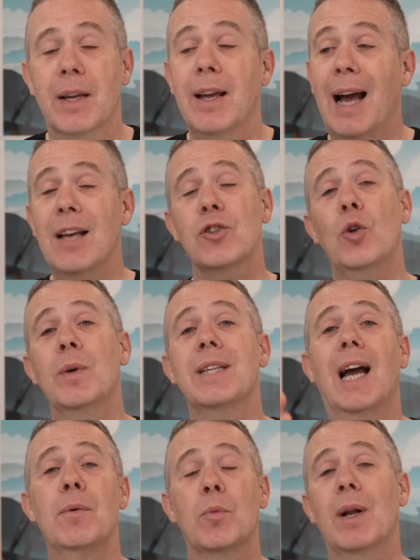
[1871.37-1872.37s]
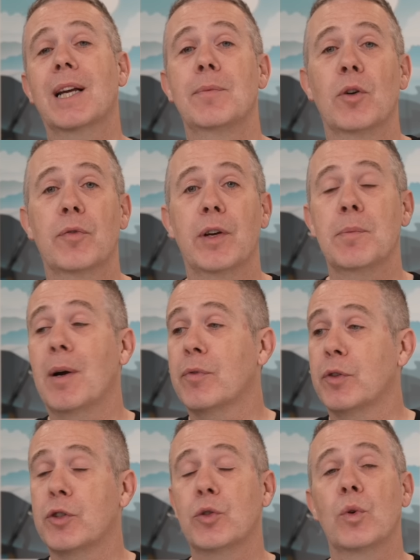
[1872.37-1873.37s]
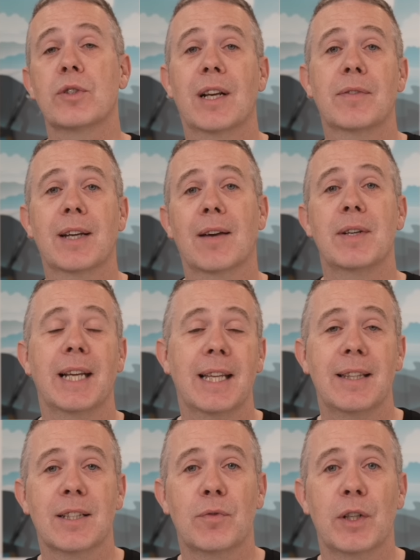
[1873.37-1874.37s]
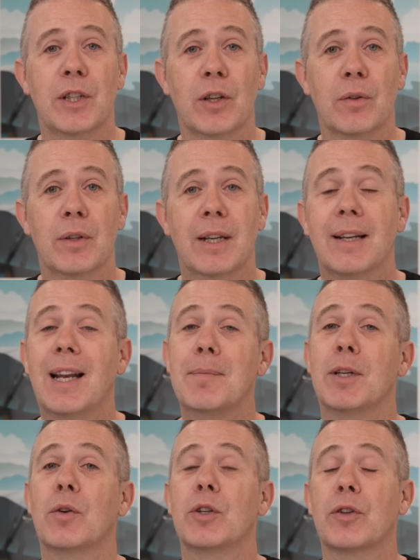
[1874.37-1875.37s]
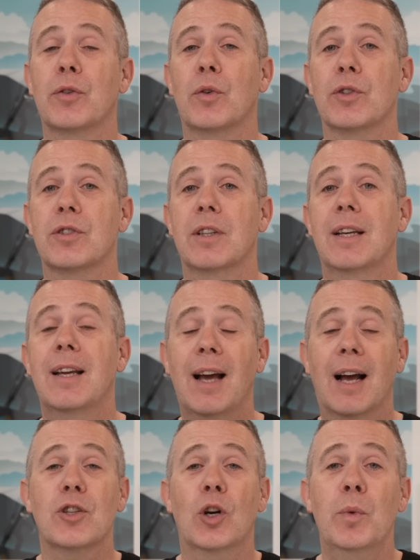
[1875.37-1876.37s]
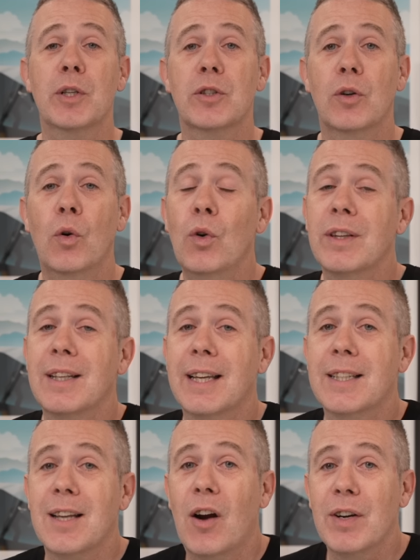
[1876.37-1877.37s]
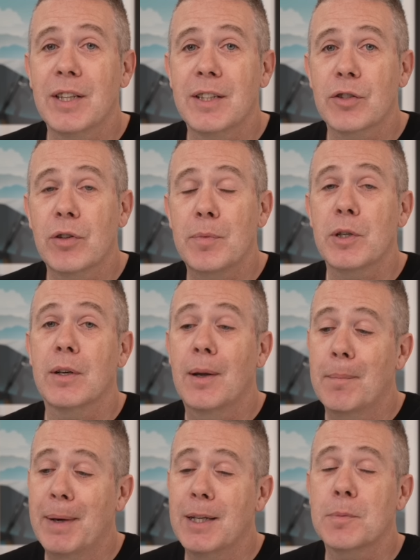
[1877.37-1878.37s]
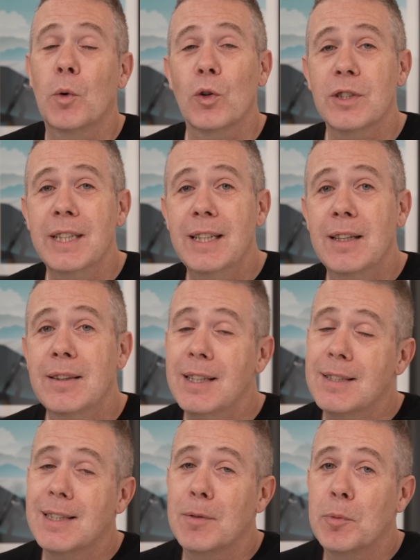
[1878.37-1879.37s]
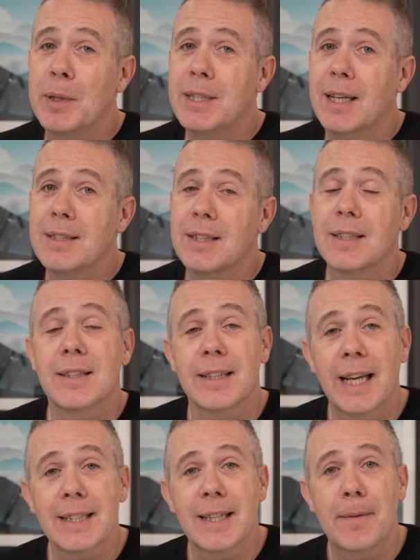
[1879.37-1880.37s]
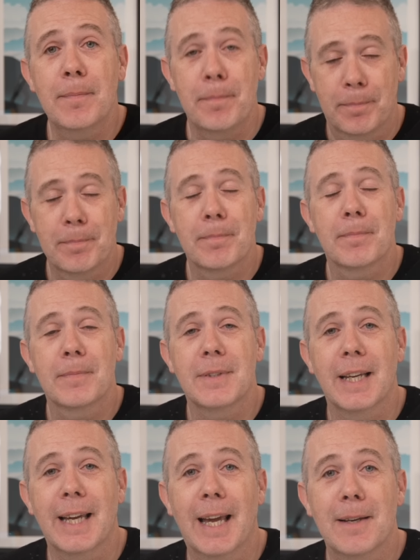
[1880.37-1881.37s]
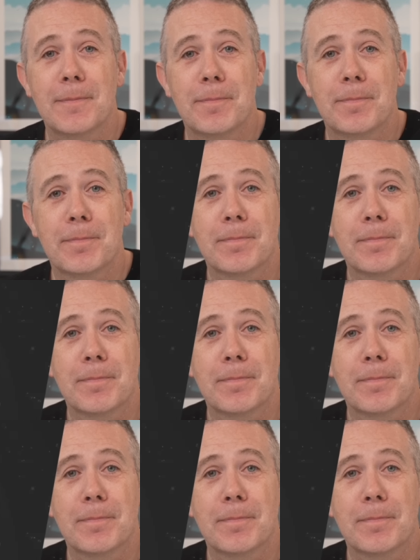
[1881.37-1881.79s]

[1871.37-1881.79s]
As always, I would welcome your feedback from the tools that I've covered in this video. Let me know your thoughts. As always, all the links are in the description. My name is Paul C. This is W P Tuts, and until next time, take care.